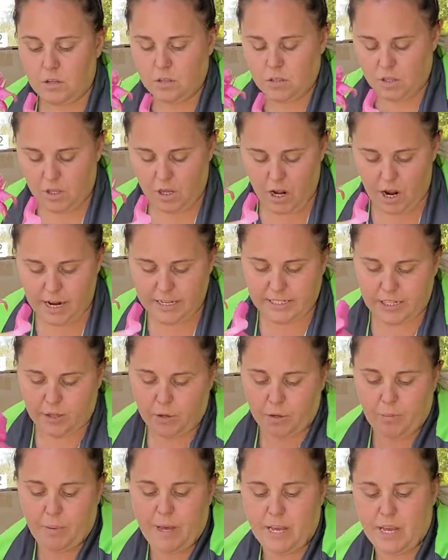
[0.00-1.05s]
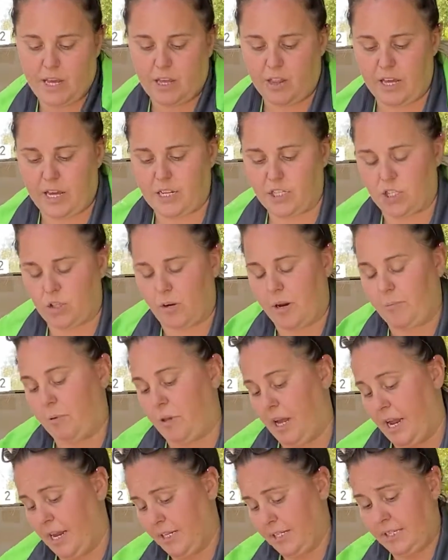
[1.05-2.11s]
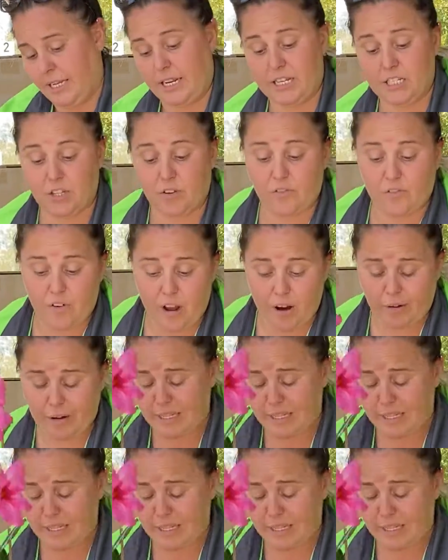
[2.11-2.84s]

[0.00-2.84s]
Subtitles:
The idea with picking these 3 plants, it is a very